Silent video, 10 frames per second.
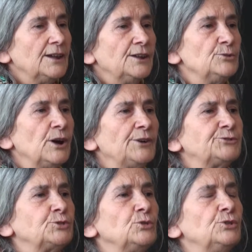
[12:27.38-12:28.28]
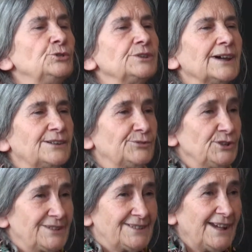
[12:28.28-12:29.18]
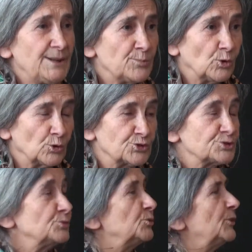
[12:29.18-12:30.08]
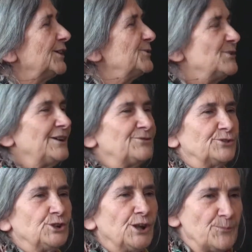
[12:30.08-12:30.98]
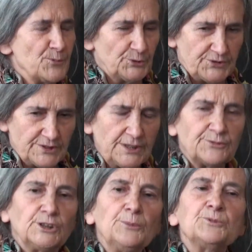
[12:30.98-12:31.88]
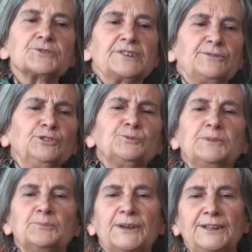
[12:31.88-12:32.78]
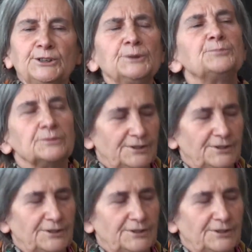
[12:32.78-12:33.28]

You have to look at the tables where you have the numbers. If the numbers have not been made up,